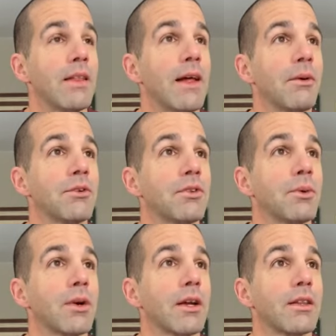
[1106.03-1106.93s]
And that was
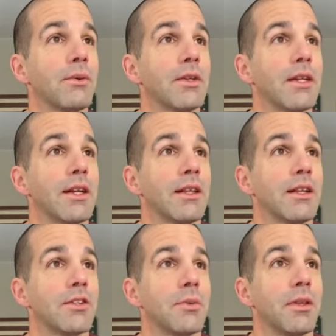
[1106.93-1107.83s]
the workout that we did at
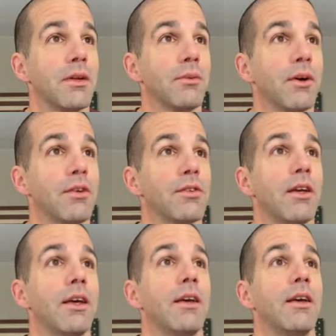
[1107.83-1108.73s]
Linchpin that was
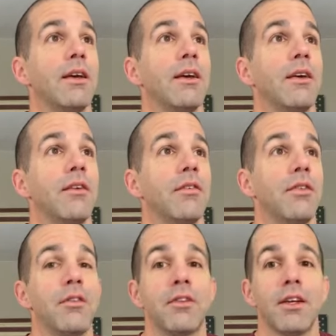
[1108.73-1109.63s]

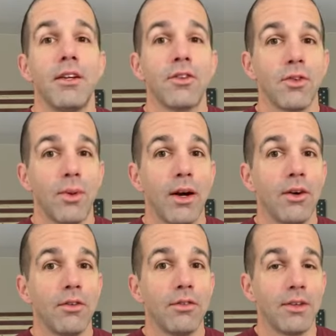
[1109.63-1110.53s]
15,
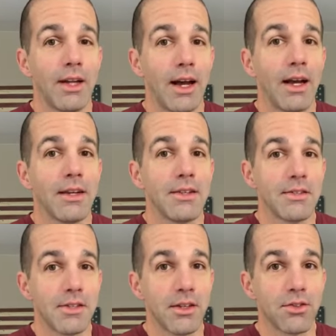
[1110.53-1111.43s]
12, 9,
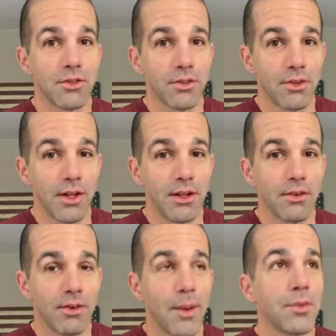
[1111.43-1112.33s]
6,
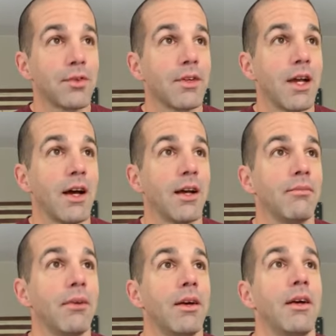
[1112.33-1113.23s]
3 reps for
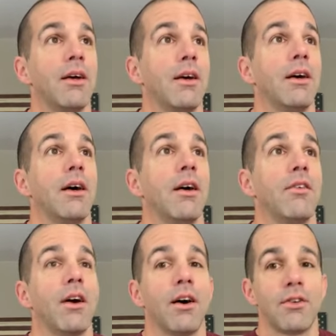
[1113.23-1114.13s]
time
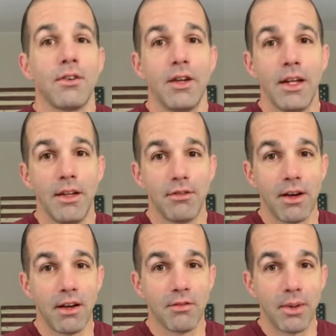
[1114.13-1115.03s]
of
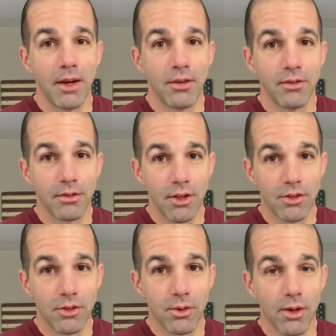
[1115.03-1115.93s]
185-pound
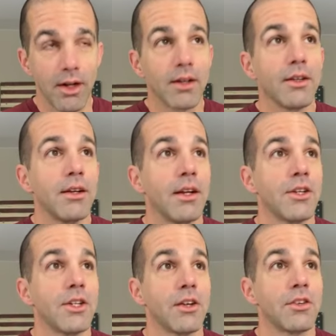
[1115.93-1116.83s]
front squat
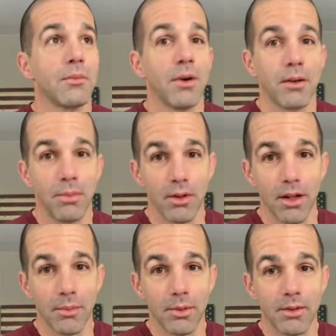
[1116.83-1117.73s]
and chest-to-bar
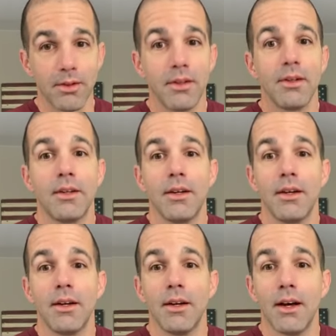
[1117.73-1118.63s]
pull-up.
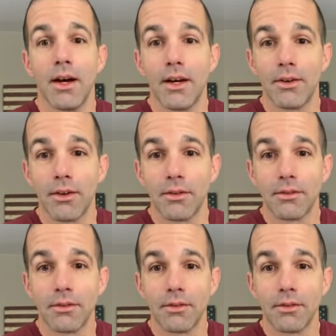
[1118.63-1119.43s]
I don't know.